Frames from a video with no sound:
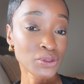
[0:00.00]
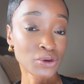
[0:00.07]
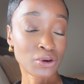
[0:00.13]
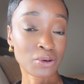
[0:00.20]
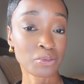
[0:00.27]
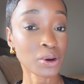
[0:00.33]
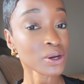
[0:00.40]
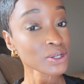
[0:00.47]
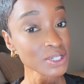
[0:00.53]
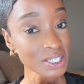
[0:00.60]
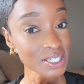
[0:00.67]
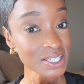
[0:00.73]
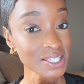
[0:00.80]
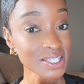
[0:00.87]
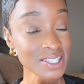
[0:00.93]
your
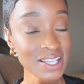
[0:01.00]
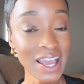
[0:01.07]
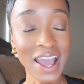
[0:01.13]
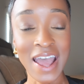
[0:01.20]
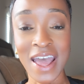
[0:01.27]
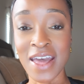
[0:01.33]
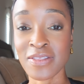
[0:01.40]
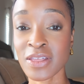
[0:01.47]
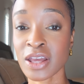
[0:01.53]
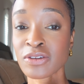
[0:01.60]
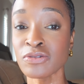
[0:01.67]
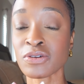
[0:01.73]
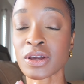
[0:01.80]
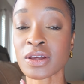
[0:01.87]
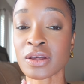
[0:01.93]
purchase and that
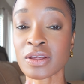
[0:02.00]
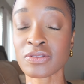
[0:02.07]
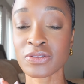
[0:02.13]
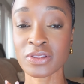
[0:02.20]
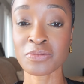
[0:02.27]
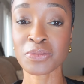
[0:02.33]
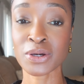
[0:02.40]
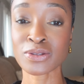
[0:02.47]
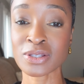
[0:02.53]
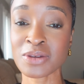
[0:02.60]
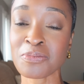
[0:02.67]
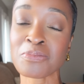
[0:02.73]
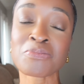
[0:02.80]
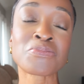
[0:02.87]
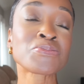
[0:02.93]
you can get the most
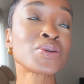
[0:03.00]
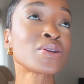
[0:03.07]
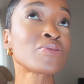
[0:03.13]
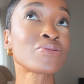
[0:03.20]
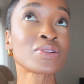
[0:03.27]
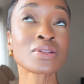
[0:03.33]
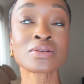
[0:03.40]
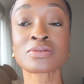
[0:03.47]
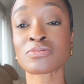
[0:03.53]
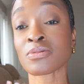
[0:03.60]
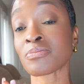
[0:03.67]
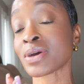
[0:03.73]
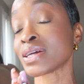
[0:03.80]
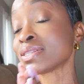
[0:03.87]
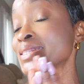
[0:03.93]
beautifulest
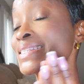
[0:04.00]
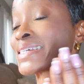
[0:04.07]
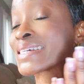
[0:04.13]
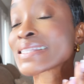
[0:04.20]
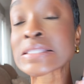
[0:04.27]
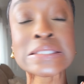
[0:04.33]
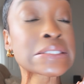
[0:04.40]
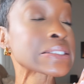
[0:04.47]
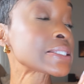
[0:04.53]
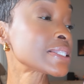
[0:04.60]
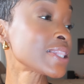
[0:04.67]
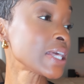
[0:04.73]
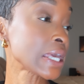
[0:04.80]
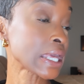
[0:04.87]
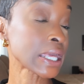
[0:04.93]
romantic
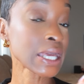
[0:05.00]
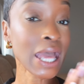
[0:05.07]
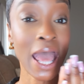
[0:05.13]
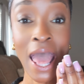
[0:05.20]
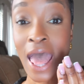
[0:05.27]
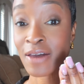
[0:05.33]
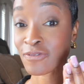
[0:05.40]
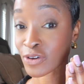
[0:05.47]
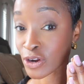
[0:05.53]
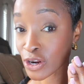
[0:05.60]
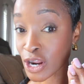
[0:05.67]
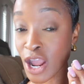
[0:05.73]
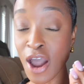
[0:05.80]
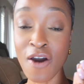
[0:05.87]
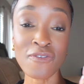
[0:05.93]
thing
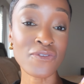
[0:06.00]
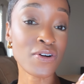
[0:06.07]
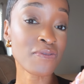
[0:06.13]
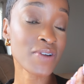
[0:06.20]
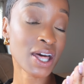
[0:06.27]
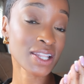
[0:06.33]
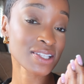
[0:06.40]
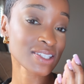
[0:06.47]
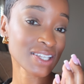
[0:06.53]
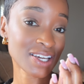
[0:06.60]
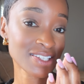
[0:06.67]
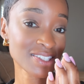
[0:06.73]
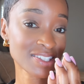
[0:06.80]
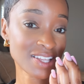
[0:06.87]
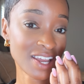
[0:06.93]
ever for
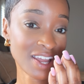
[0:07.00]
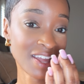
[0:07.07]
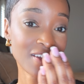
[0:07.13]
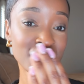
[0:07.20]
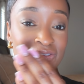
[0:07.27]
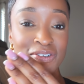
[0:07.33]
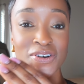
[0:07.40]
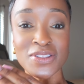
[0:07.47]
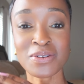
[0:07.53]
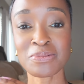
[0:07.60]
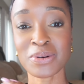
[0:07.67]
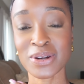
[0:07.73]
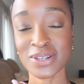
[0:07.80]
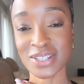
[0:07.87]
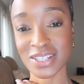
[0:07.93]
Valentine's Day for the
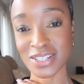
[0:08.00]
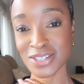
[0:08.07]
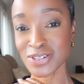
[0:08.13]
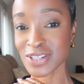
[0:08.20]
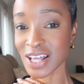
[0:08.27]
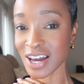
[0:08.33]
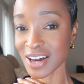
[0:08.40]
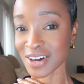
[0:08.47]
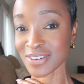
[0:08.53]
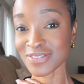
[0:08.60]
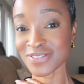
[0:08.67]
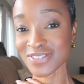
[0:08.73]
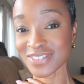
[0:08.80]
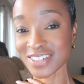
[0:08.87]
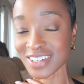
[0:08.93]
person you love.
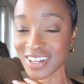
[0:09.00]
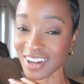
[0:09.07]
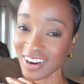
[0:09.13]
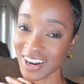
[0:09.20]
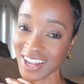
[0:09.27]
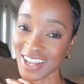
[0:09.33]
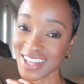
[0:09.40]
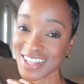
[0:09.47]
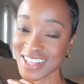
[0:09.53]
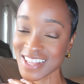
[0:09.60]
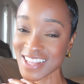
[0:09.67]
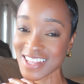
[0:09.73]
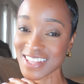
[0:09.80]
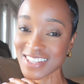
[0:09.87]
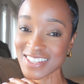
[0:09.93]
All right,
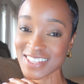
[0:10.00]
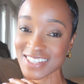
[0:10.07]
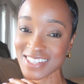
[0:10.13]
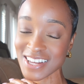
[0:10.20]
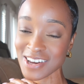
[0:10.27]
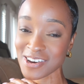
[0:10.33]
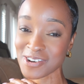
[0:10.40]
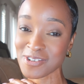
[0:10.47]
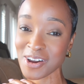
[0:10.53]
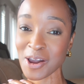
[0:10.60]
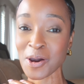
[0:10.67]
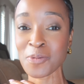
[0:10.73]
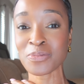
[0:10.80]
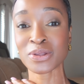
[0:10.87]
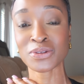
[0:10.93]
so I
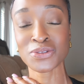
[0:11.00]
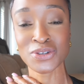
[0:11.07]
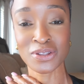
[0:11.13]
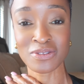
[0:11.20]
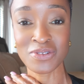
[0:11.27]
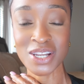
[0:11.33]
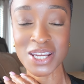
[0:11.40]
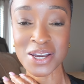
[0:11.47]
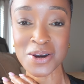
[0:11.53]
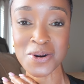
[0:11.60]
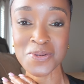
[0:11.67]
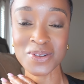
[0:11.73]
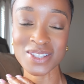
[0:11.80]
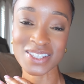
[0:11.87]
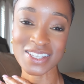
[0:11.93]
hope you enjoyed the video.
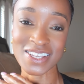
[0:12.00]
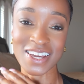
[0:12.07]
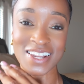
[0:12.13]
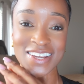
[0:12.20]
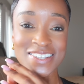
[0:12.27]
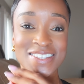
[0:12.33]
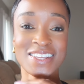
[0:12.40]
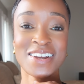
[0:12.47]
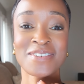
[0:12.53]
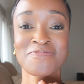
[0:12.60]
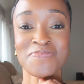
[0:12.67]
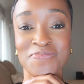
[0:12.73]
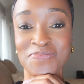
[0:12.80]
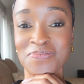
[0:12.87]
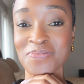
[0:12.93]
See y'all next time.
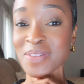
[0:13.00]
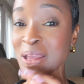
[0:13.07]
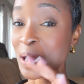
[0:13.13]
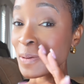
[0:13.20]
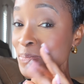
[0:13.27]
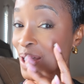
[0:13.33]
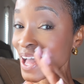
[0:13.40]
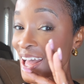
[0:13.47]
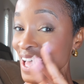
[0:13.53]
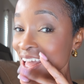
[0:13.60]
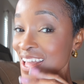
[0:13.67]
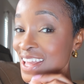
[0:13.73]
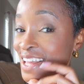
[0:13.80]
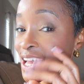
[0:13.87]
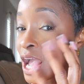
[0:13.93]

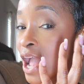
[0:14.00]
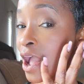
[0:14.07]
Bye.